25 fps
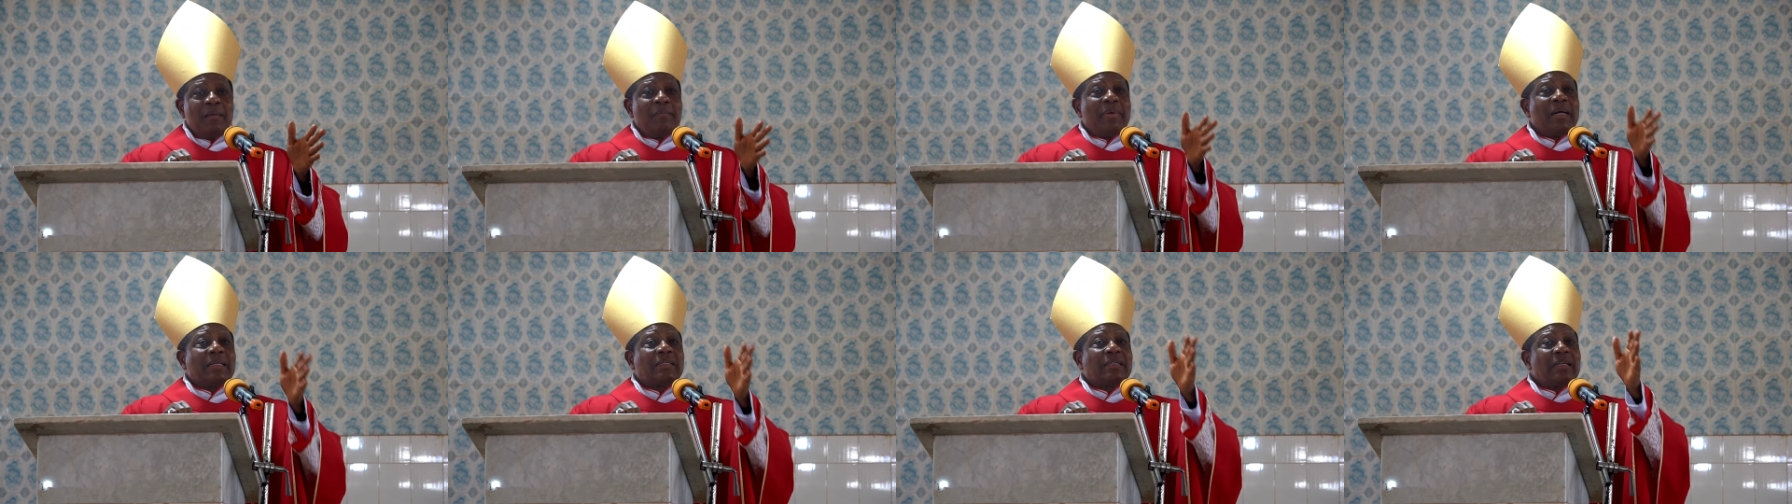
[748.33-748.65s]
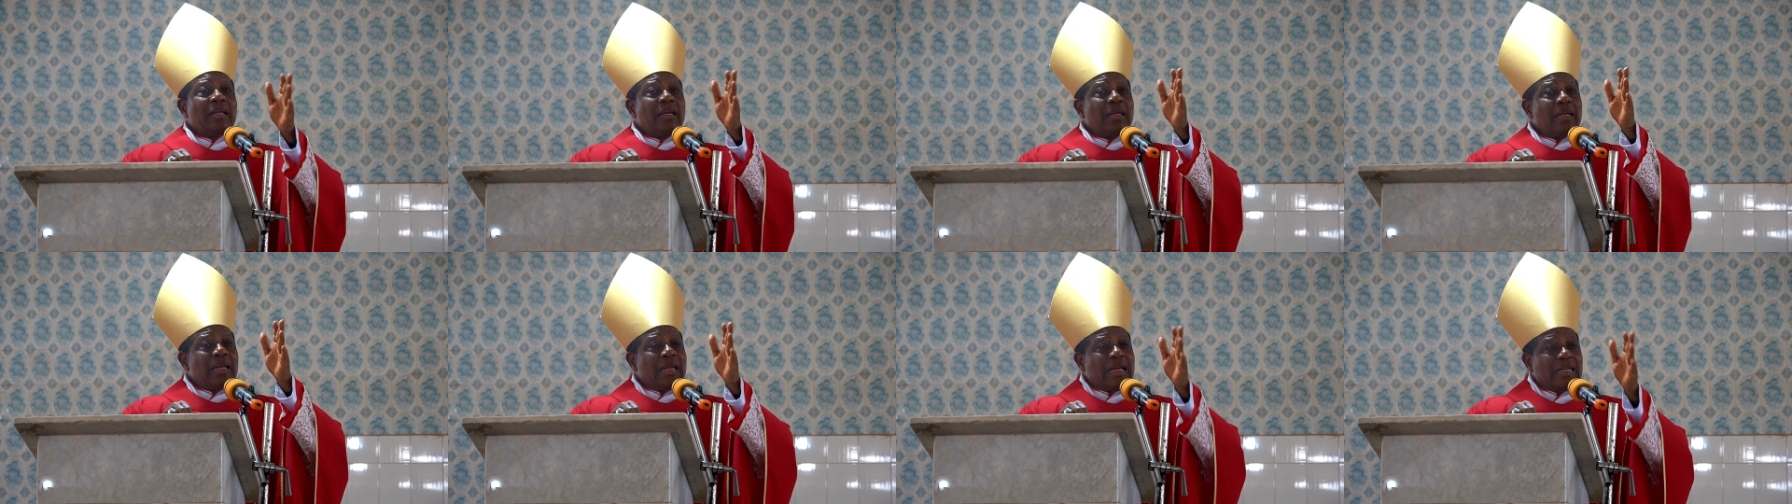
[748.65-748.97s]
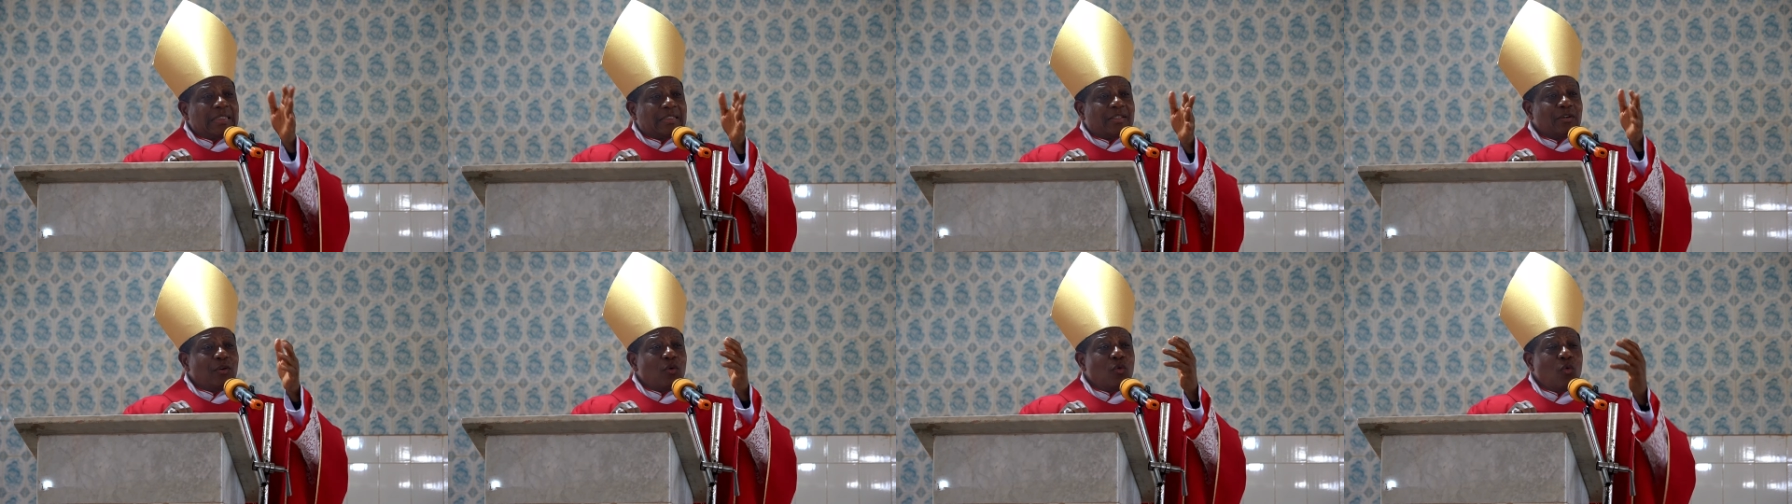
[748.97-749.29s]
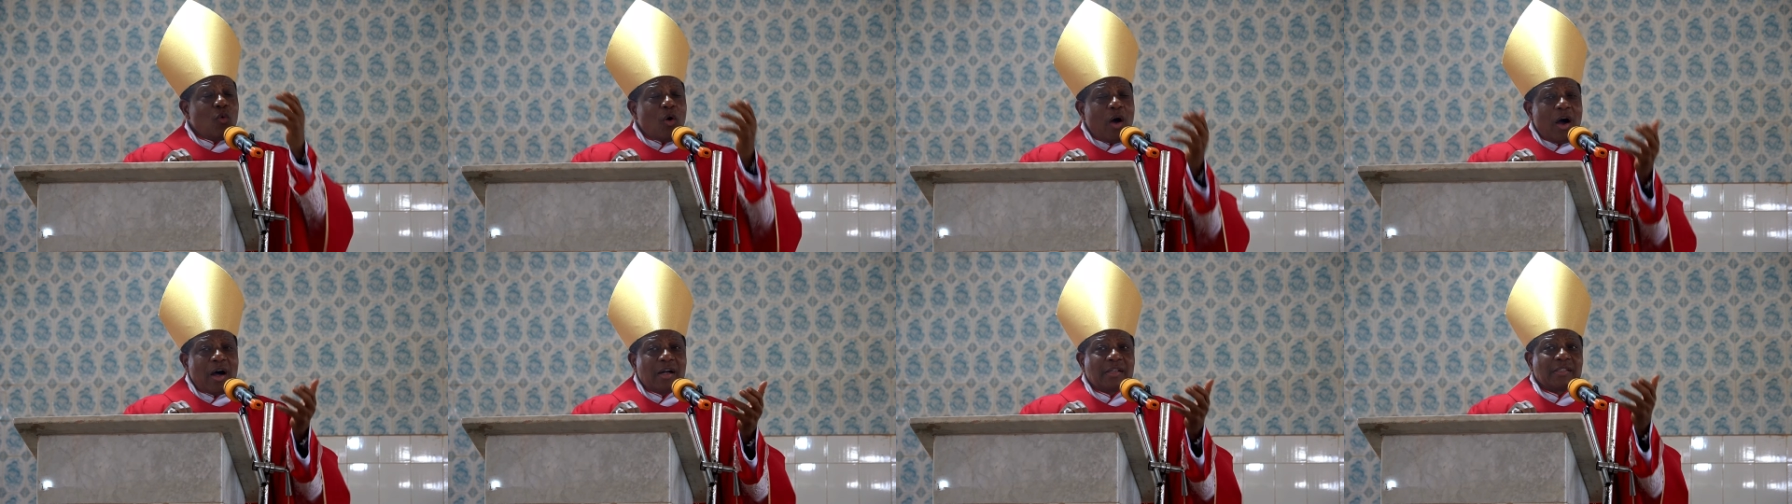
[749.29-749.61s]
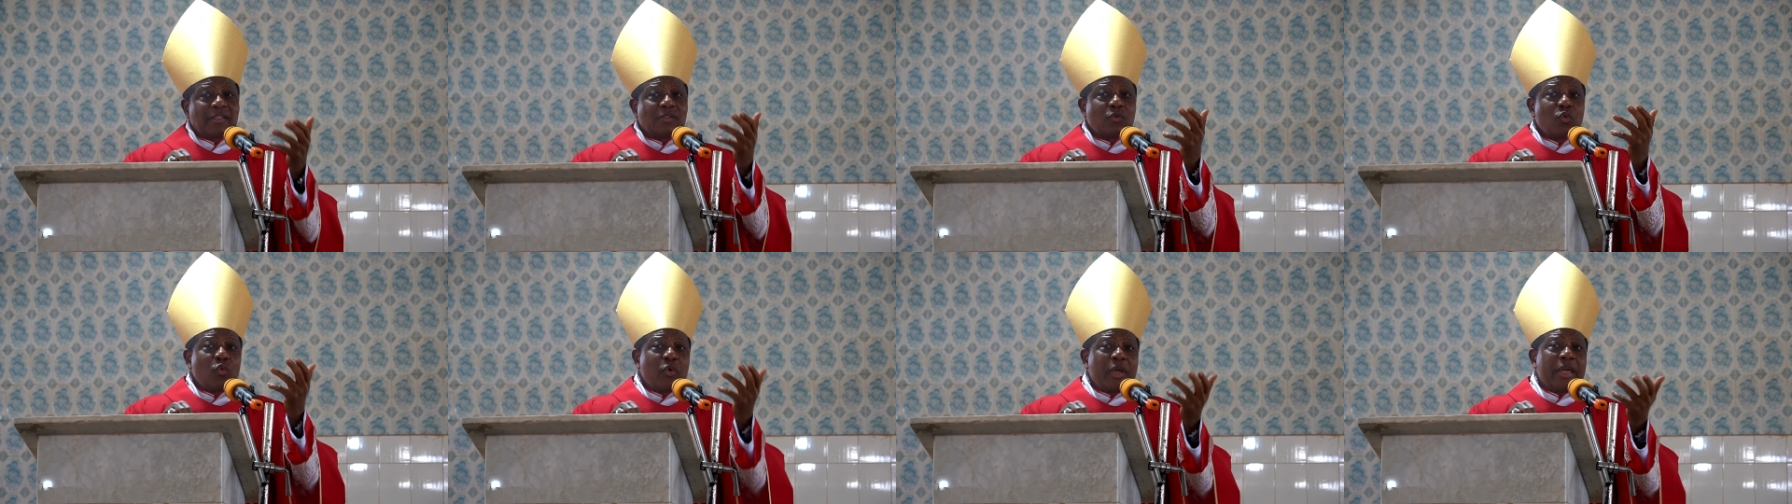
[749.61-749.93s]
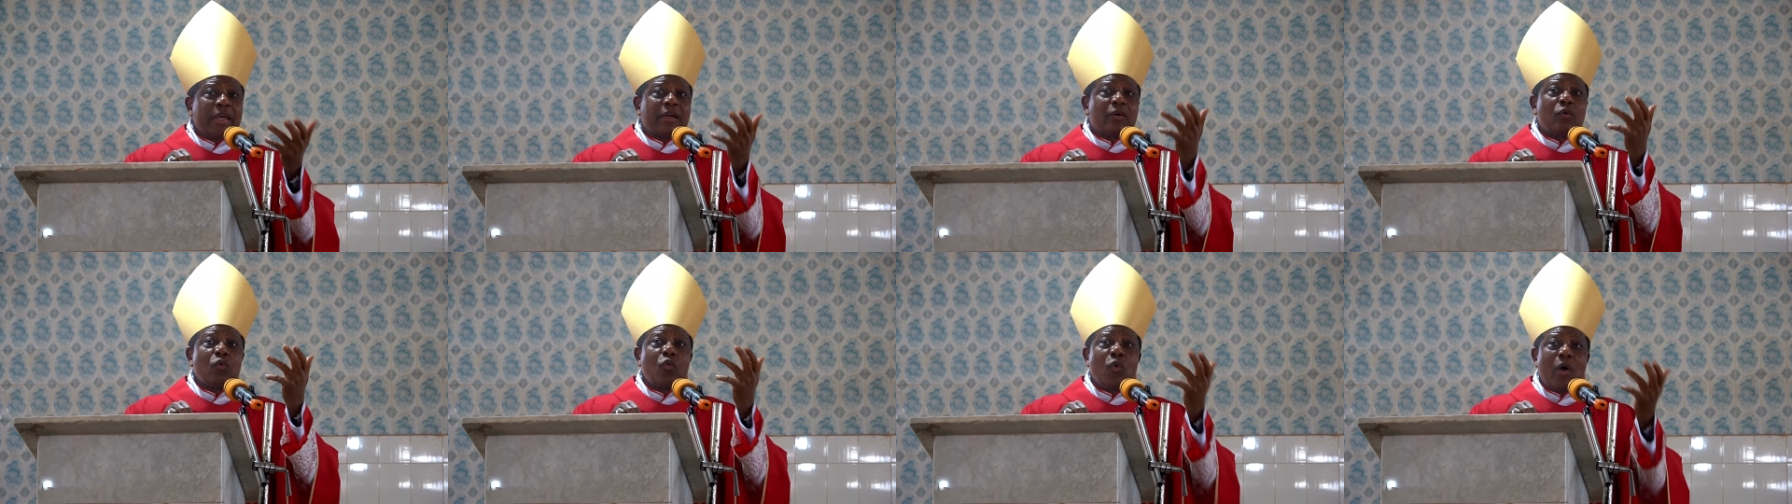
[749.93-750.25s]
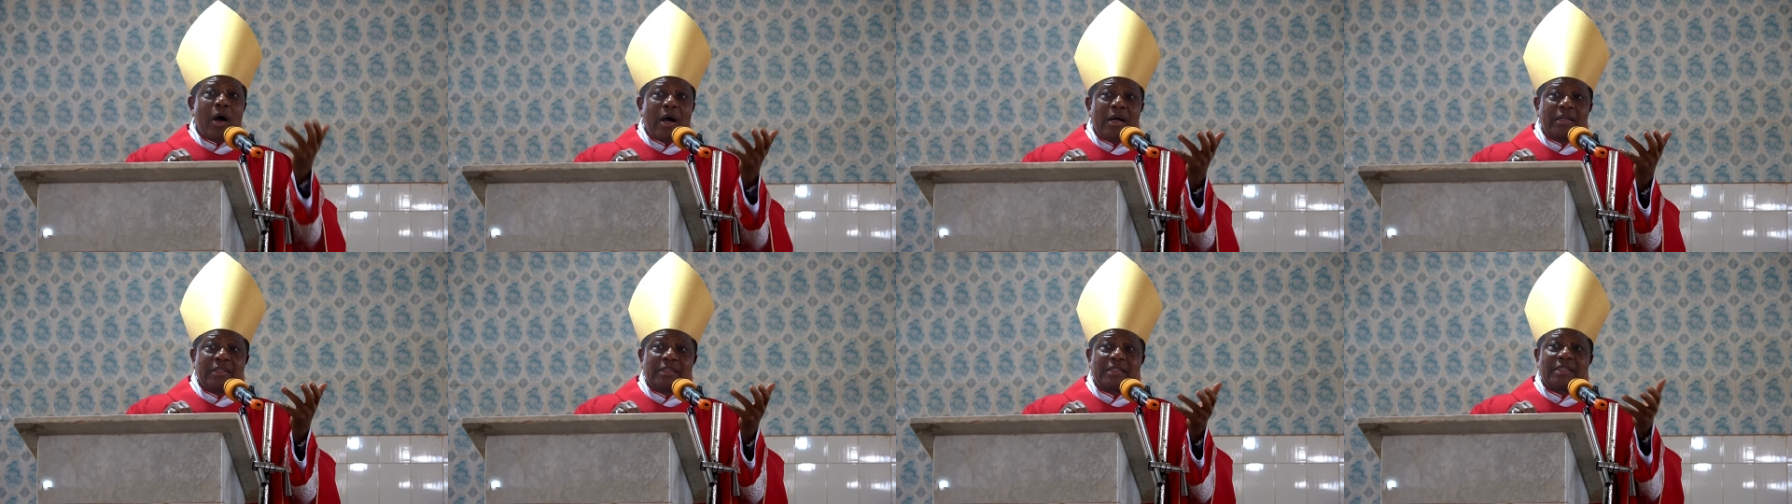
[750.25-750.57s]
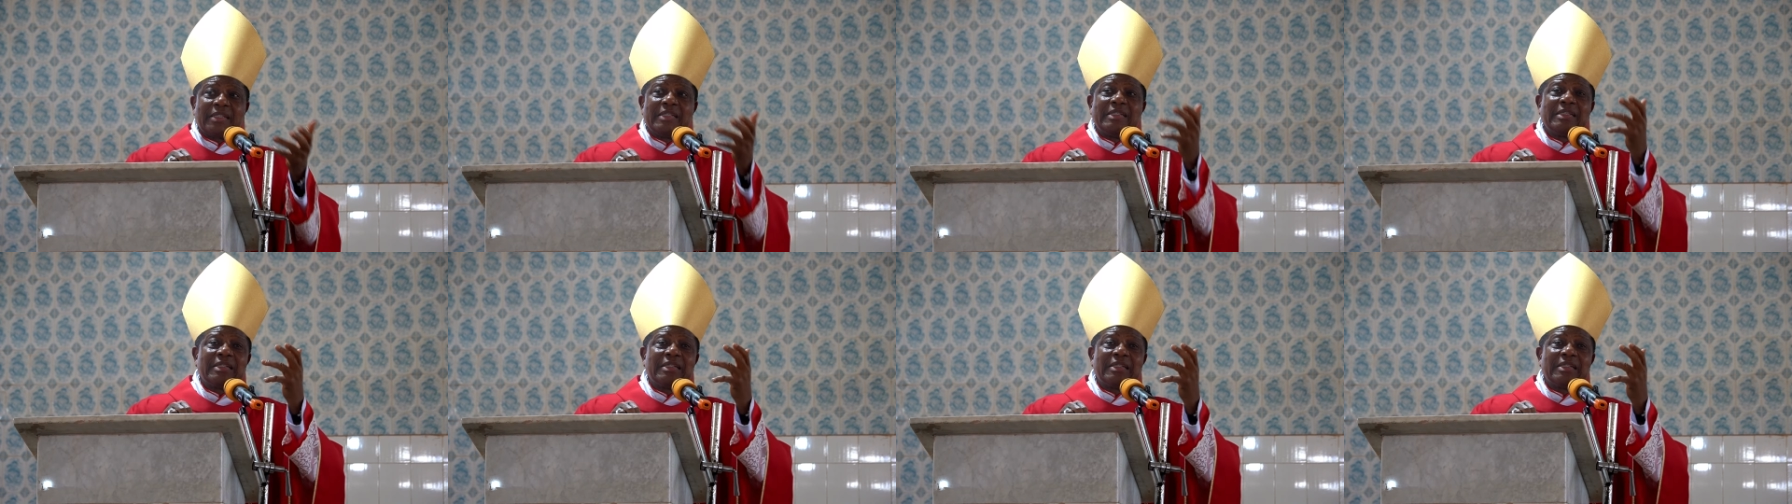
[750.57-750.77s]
but little ones, weak ones